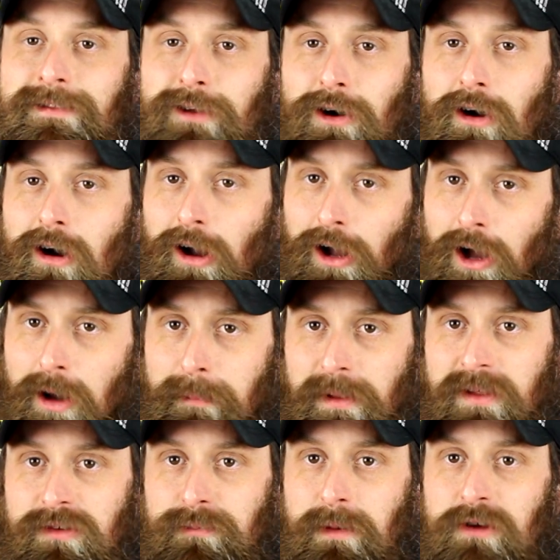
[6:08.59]
There are a
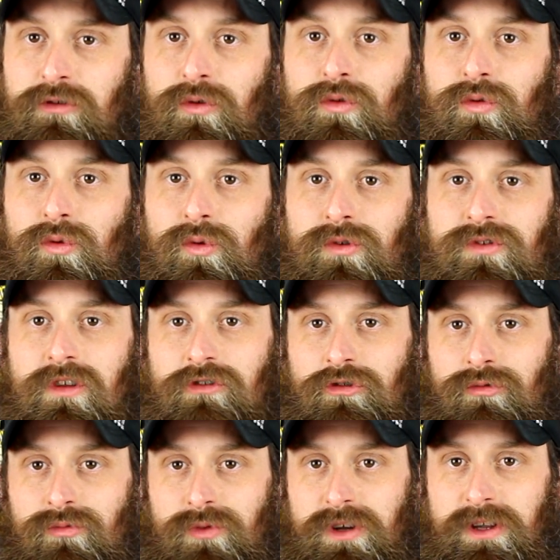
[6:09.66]
couple of special tools that
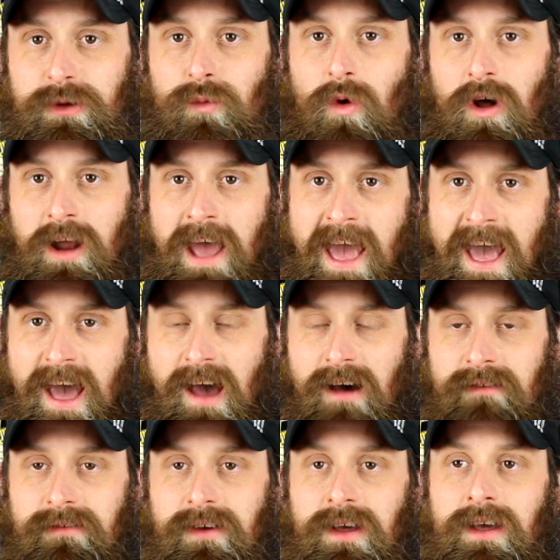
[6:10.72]
you really want to
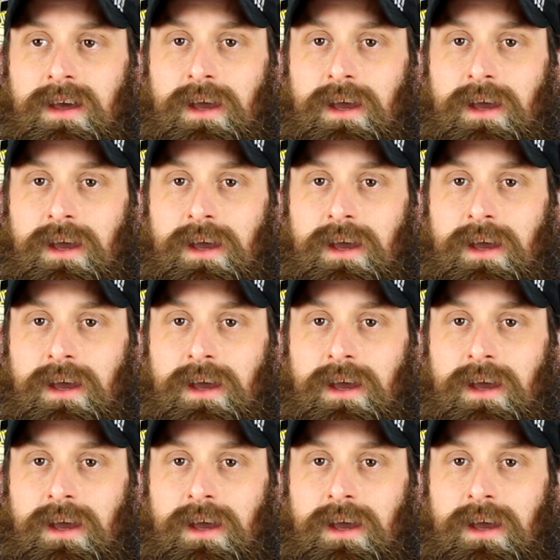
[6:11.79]
have